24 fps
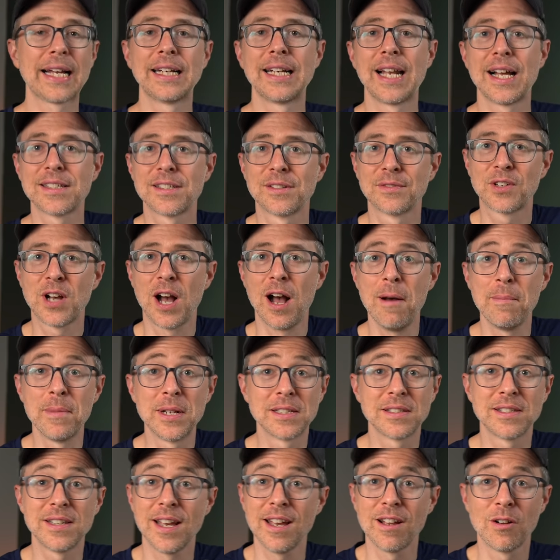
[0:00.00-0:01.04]
get lots of
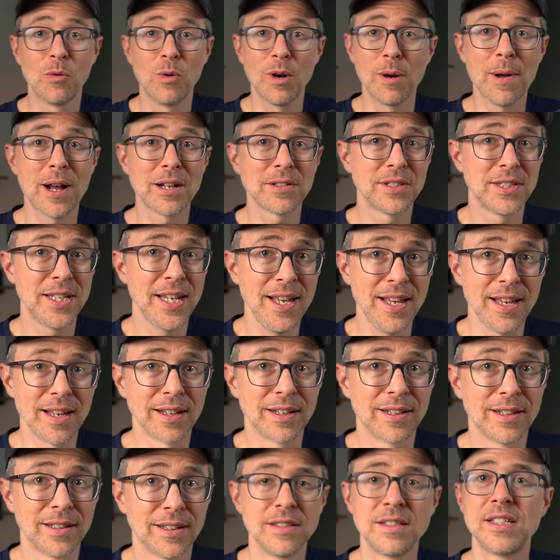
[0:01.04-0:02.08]
comments saying, what about Zig?
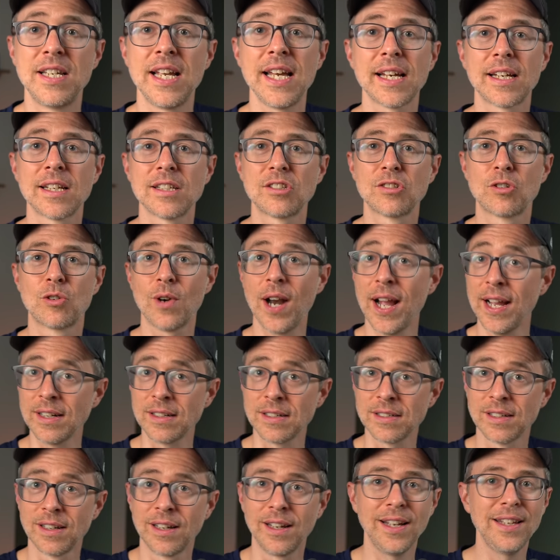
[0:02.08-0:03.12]
Zig is
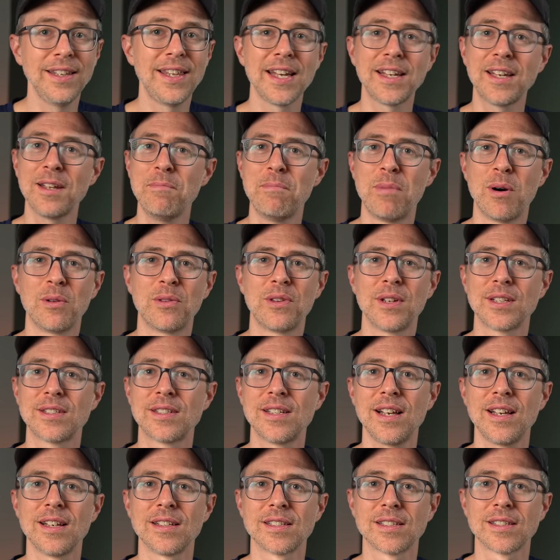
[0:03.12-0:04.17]
great, and they can both
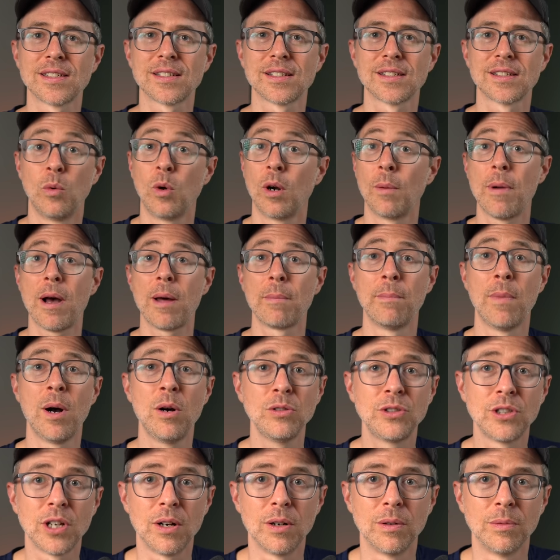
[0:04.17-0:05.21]
exist. What about
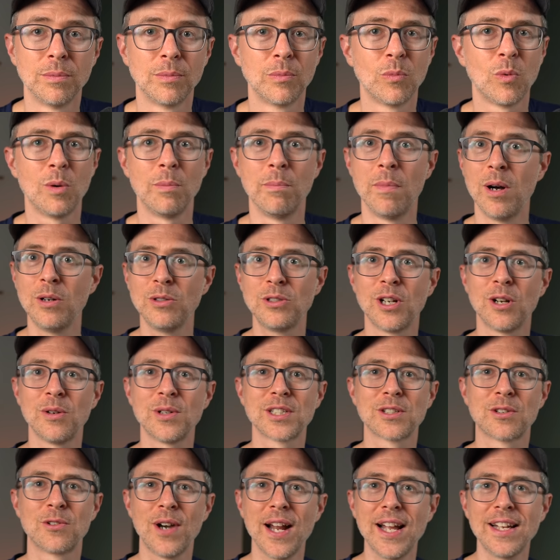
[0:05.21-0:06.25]
Mojo? Well, Mojo
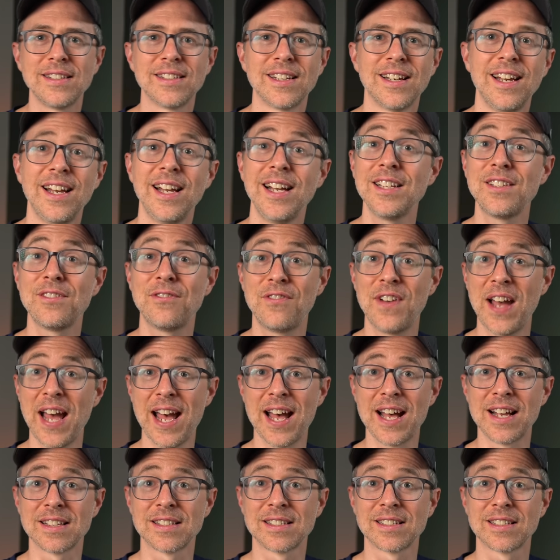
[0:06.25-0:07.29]
is great. It's
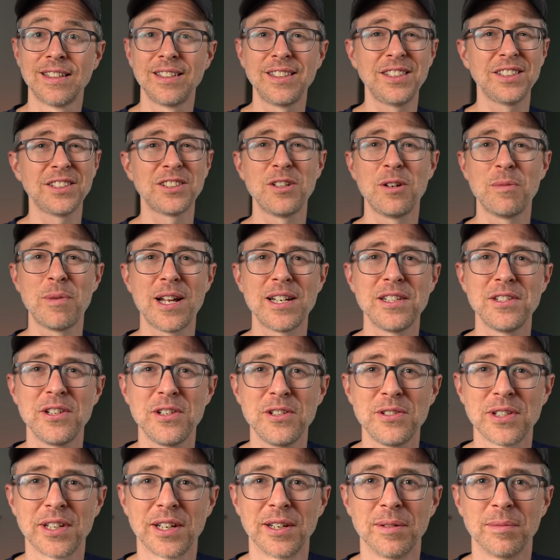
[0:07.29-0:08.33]
fast. It's just nobody's
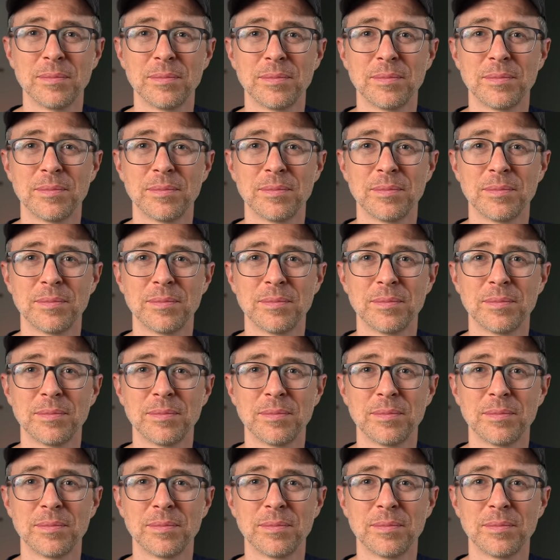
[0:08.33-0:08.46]
using it.